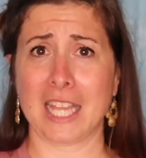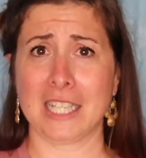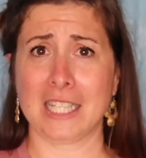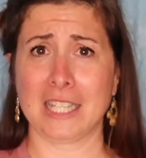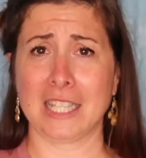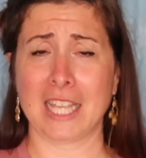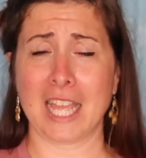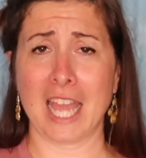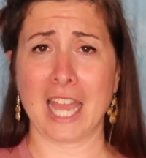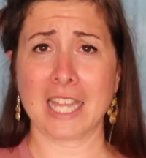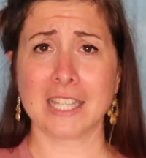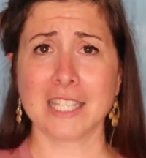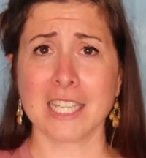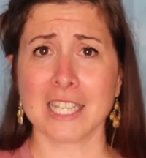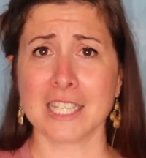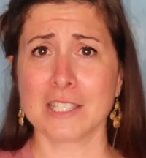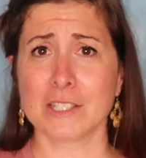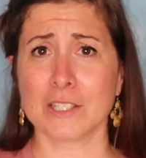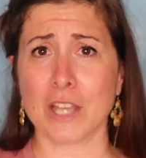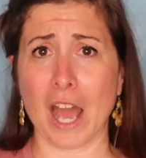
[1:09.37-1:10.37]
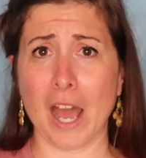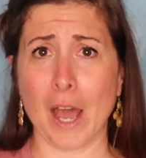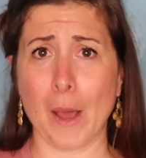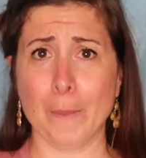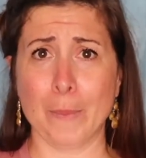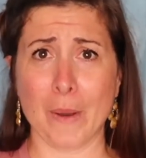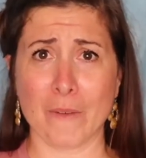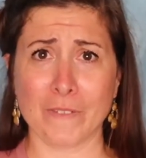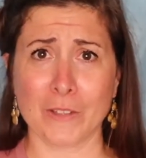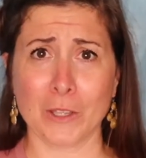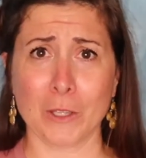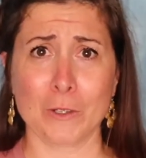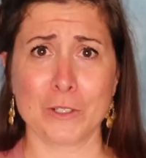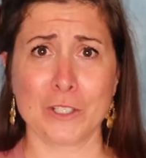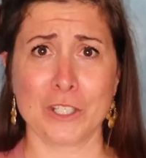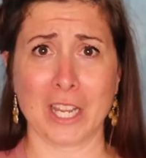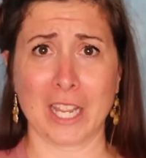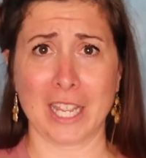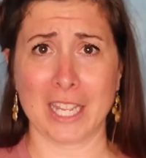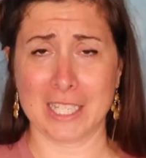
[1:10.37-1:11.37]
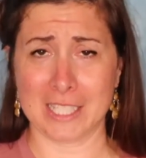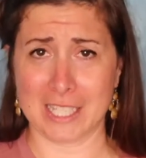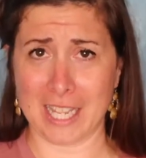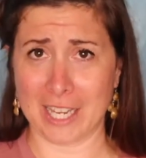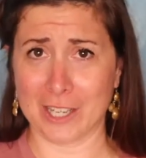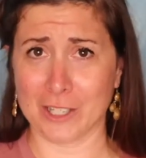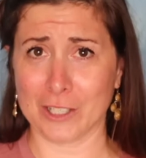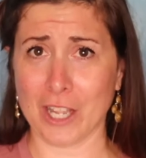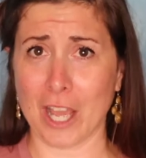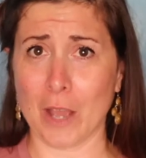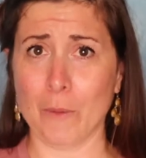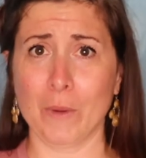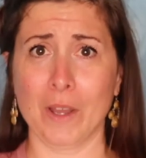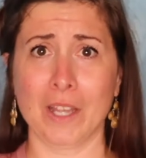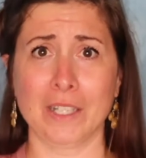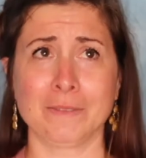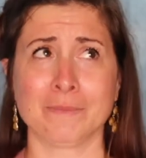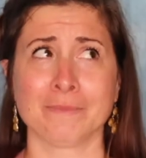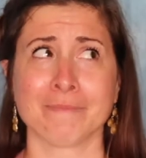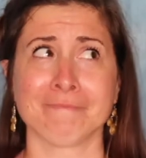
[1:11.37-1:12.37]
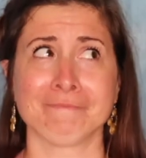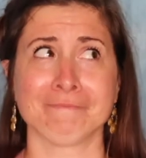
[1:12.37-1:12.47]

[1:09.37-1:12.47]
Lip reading: and then they had this buffalo chicken tater tot one.